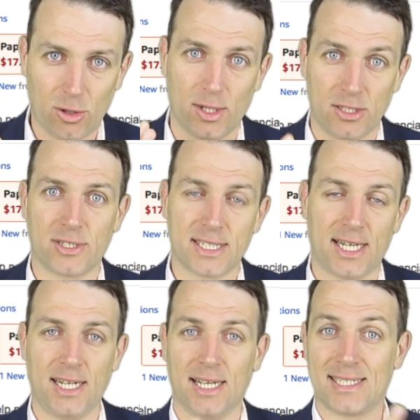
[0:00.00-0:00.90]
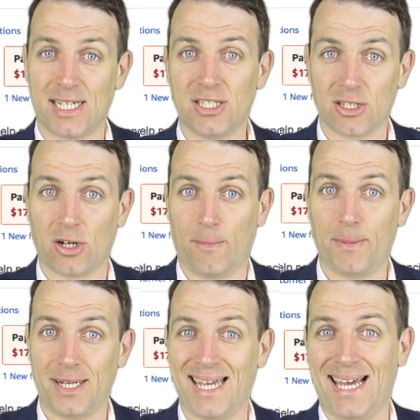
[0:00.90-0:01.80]
to understanding such a
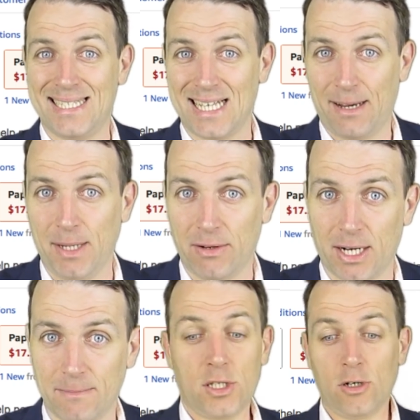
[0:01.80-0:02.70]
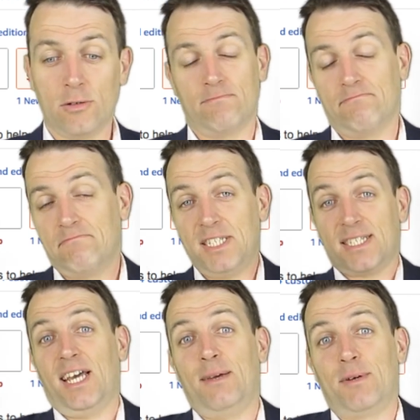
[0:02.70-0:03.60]
company as Amira. So
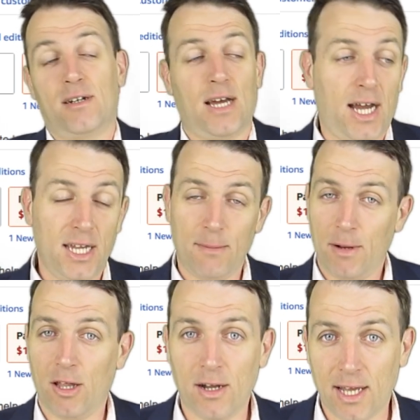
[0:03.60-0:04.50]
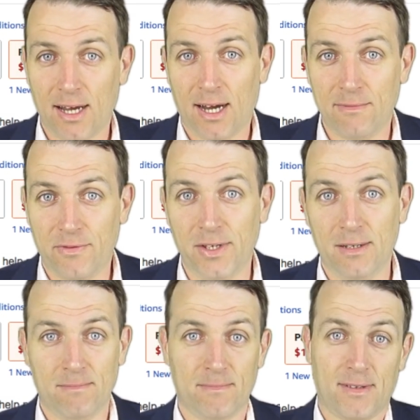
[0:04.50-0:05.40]
disclaimer, I am long
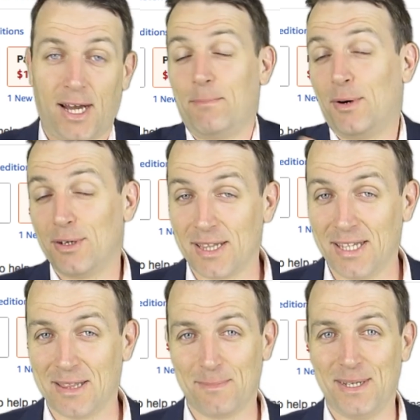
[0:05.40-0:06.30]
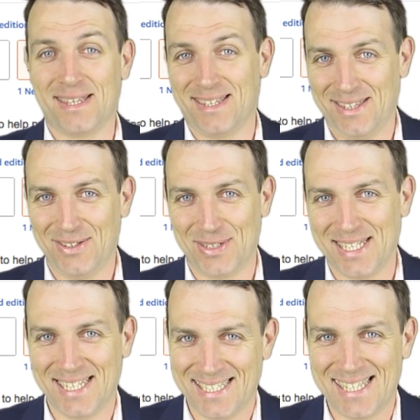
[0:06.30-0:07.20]
ANFI. I bought a little bit during
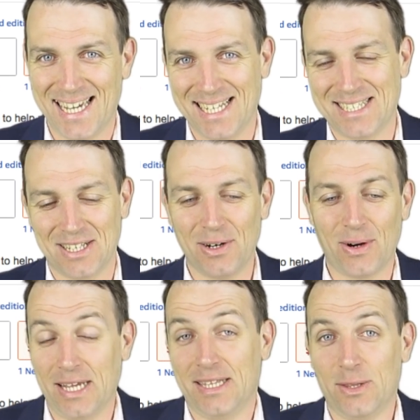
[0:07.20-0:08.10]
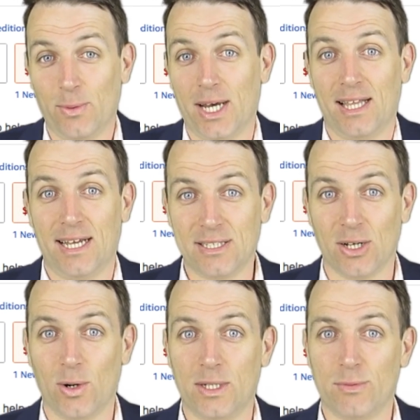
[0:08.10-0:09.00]
these days, so I did well as
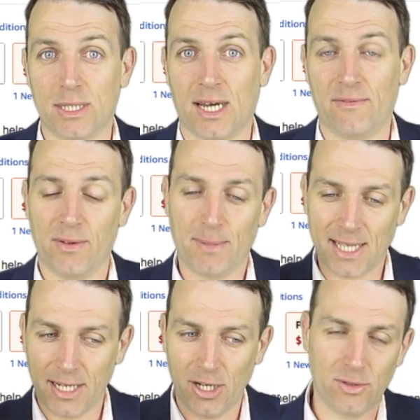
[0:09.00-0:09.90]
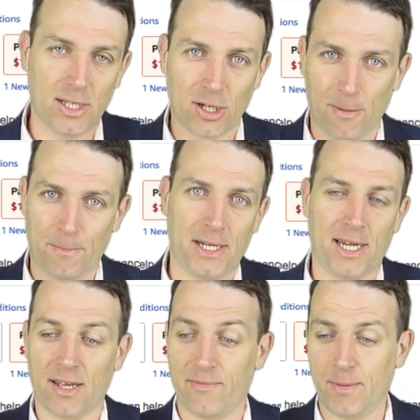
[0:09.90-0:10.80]
always with ANFI. But I know the company, I
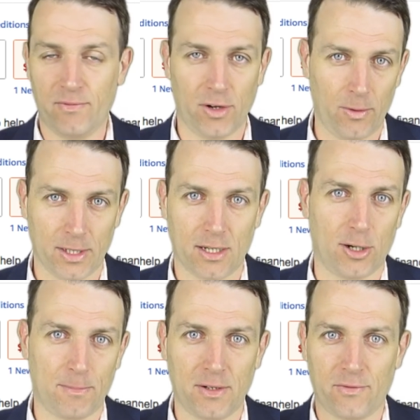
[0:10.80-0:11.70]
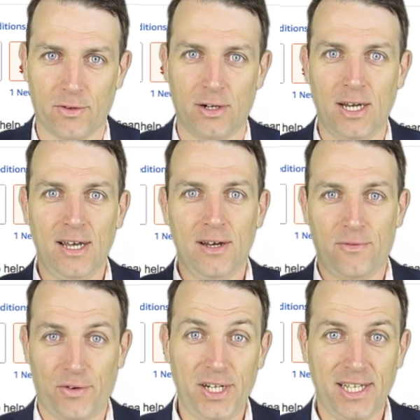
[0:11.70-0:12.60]
have been following the company for
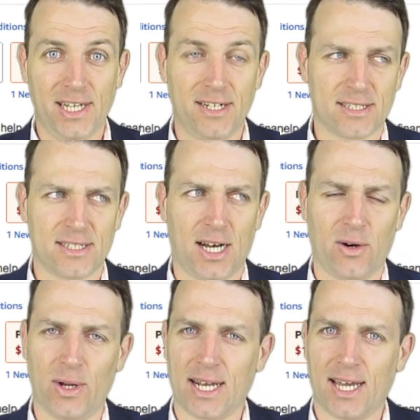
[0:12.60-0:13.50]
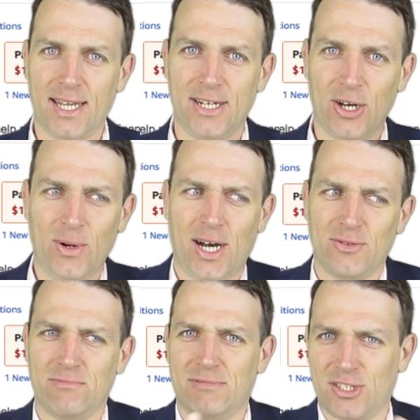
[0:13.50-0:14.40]
three years now, and I know
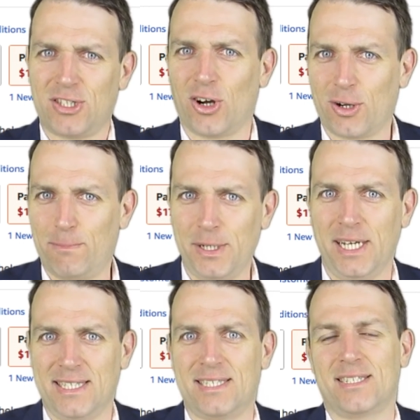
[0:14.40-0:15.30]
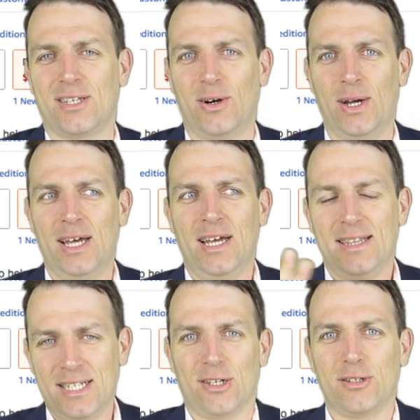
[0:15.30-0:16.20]
how the stock breeds. So
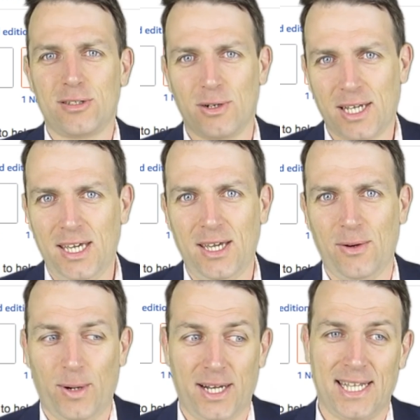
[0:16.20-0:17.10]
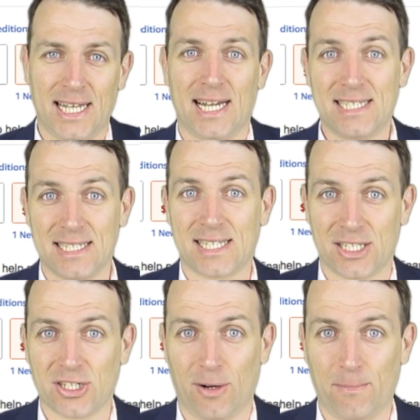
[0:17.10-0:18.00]
that's also key when analyzing
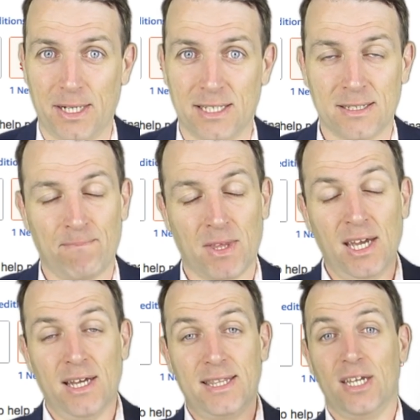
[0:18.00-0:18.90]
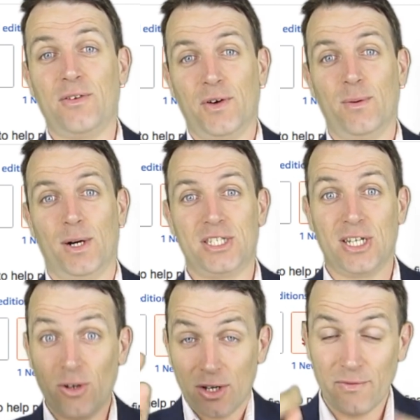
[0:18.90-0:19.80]
such companies. Thank you for
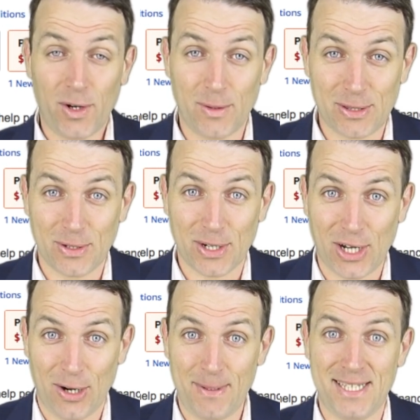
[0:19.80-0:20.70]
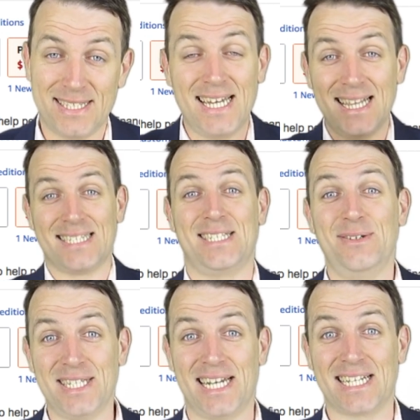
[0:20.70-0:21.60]
watching, looking forward to your comments, and I'll see you
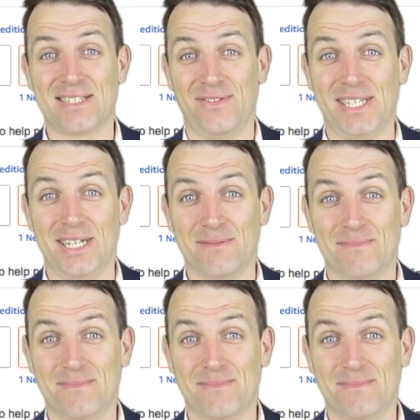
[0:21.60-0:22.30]
in the next video.